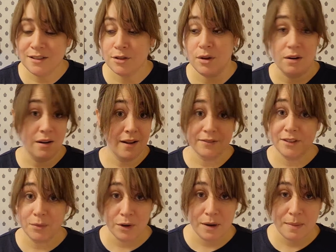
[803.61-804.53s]
So I don't have
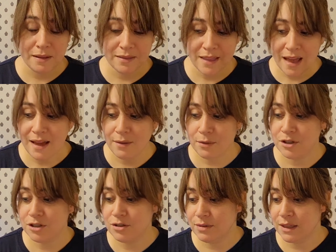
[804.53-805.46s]
to worry about that,
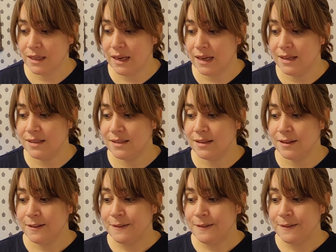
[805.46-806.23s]
which is really nice.